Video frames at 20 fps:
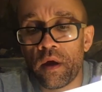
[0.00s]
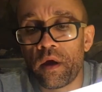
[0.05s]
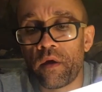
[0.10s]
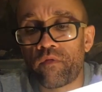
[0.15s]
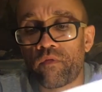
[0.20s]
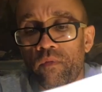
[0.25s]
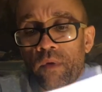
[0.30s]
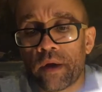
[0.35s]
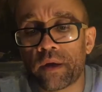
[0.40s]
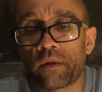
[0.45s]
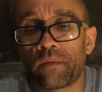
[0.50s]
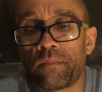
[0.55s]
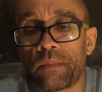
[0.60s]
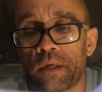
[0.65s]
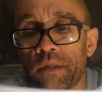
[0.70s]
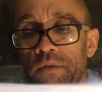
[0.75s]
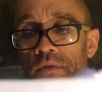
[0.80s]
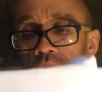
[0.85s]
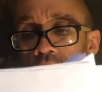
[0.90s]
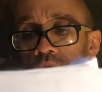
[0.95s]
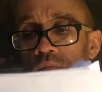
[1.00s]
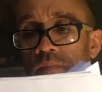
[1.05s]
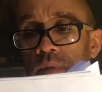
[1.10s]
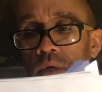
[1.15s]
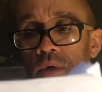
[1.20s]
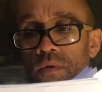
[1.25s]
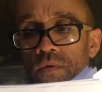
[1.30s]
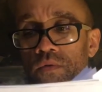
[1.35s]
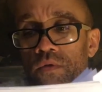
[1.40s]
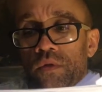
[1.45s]
If wrecked muscles,
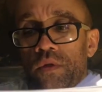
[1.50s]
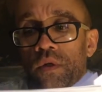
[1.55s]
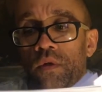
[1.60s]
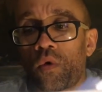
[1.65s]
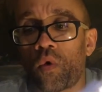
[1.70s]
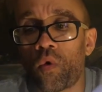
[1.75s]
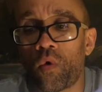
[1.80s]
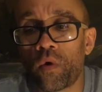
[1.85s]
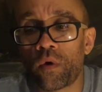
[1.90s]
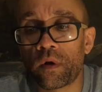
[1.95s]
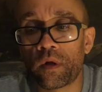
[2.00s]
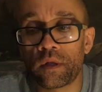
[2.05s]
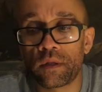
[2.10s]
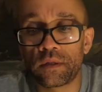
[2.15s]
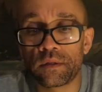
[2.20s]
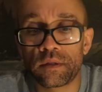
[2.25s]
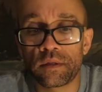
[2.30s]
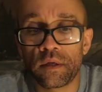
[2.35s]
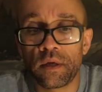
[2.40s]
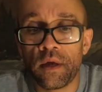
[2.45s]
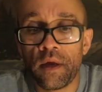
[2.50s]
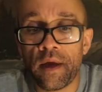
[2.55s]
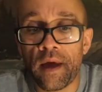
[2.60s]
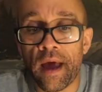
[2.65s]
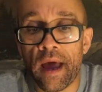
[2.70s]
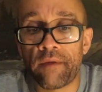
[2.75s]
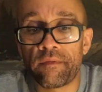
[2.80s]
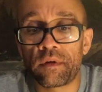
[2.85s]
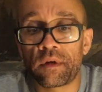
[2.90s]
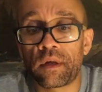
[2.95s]
bones, and organs
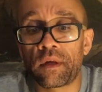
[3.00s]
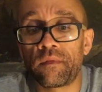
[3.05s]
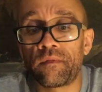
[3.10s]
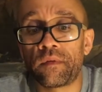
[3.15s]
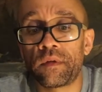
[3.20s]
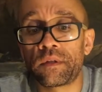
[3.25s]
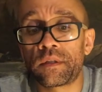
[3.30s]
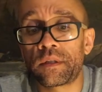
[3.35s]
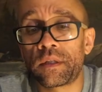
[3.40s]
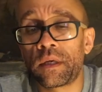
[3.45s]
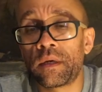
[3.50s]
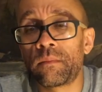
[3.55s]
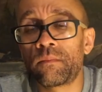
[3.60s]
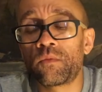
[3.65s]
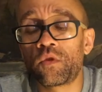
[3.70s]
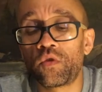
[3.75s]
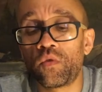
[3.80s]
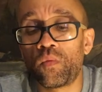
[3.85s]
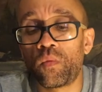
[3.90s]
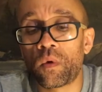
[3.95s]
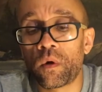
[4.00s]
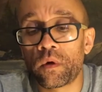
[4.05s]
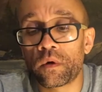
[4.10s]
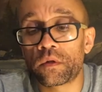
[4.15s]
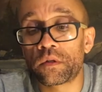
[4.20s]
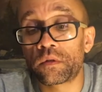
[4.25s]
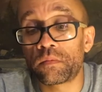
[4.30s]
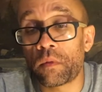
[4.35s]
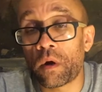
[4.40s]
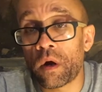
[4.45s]
haven't convinced them to
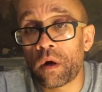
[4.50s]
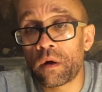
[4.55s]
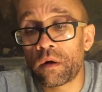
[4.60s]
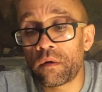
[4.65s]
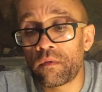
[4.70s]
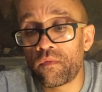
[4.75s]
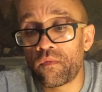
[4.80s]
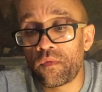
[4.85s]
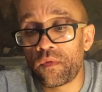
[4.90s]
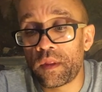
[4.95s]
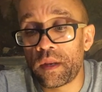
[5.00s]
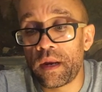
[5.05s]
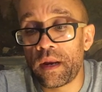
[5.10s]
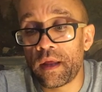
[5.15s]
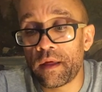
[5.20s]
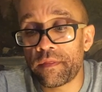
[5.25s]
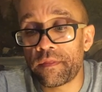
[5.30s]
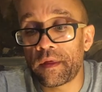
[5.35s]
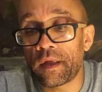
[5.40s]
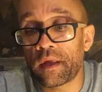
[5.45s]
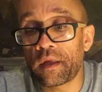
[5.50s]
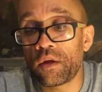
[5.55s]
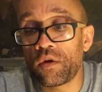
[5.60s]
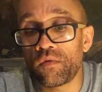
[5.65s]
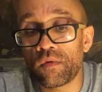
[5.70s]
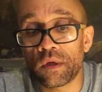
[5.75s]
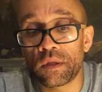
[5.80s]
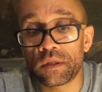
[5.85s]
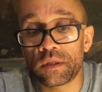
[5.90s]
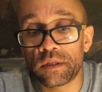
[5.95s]
work smart, nothing
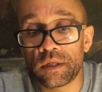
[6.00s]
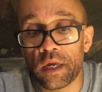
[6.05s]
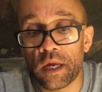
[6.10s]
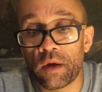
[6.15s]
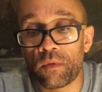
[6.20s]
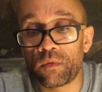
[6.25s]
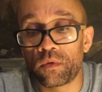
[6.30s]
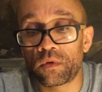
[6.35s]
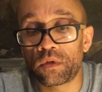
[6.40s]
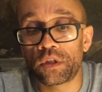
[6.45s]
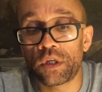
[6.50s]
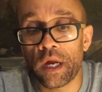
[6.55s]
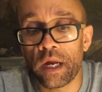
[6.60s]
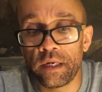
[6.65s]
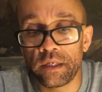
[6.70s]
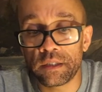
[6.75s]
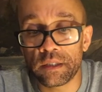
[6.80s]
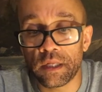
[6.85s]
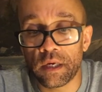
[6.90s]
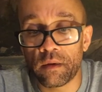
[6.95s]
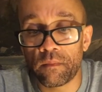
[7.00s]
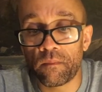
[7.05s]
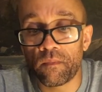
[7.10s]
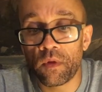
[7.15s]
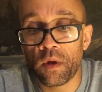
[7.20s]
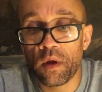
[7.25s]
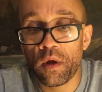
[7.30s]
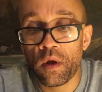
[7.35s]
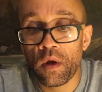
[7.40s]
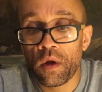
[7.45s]
you can say will change them.
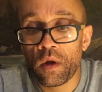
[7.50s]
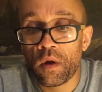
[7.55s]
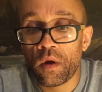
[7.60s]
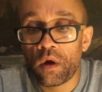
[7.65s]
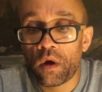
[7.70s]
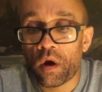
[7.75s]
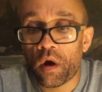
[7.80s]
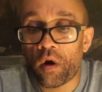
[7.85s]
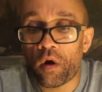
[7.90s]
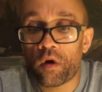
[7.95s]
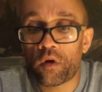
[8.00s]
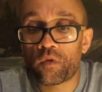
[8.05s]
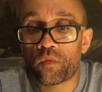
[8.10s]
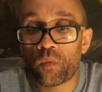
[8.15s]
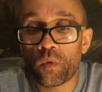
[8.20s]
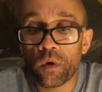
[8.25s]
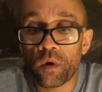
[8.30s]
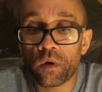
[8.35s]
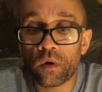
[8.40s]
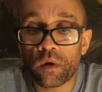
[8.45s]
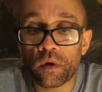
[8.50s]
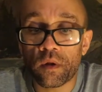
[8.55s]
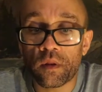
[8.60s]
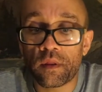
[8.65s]
Hard work